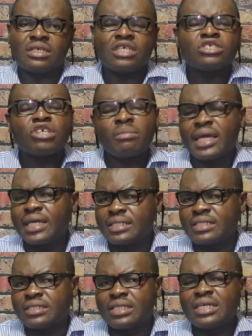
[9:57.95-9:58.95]
In some
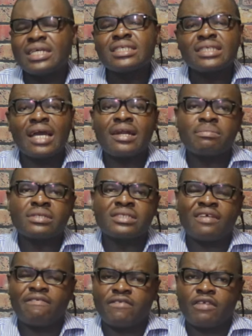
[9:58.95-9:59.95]
cases, it can
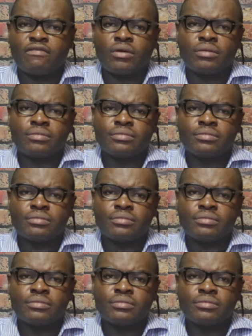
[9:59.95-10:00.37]
represent favor.